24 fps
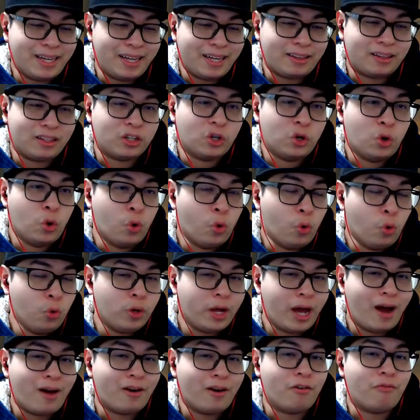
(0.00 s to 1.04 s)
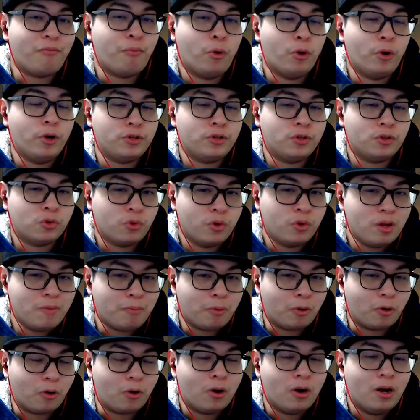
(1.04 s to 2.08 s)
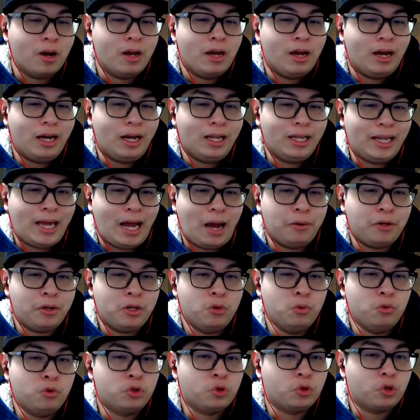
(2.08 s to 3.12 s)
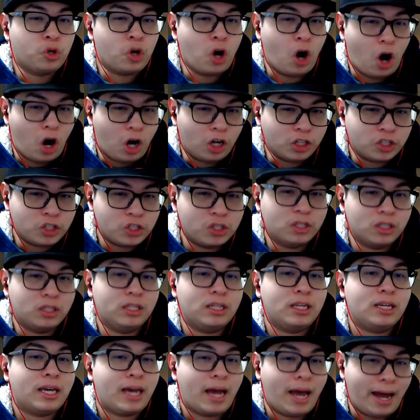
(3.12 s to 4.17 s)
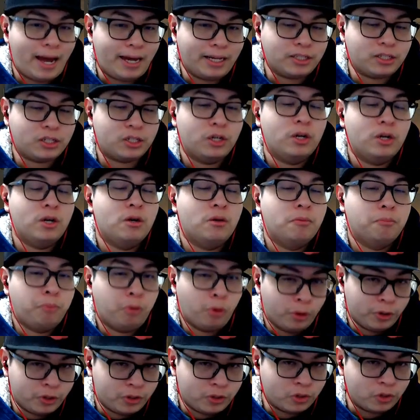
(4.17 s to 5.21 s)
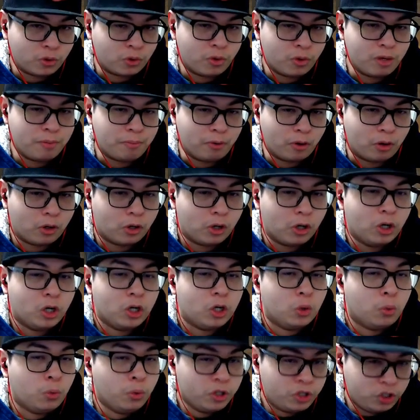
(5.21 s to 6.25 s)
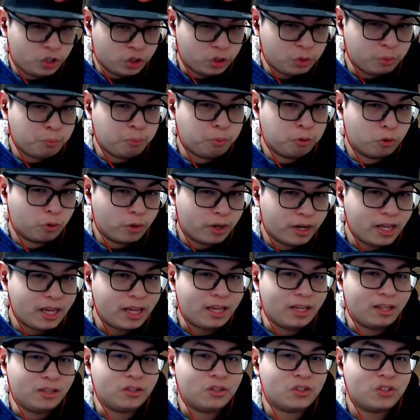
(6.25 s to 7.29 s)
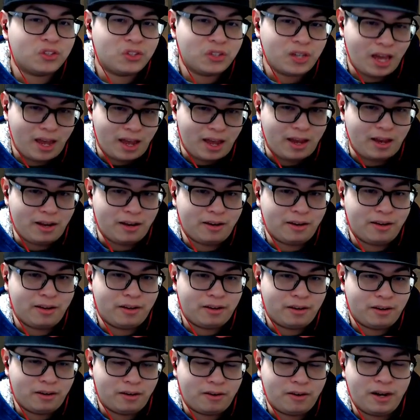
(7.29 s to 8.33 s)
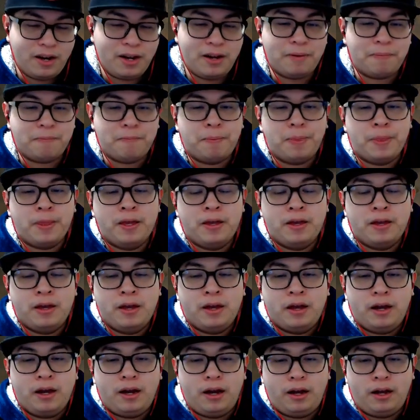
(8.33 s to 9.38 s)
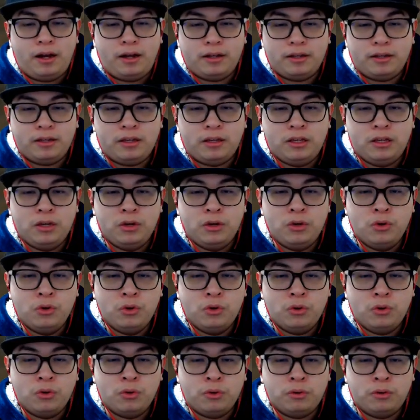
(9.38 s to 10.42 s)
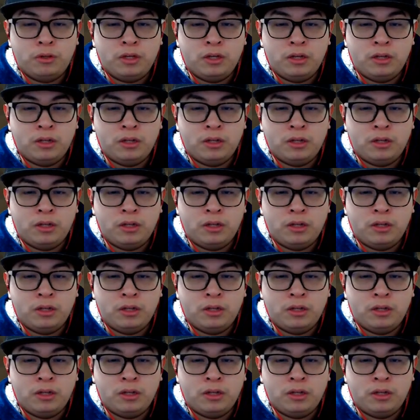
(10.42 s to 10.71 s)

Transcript: the cooldown of Poison Creeper, allowing you to constantly cast Poison Creeper, which is pretty insane. All right, the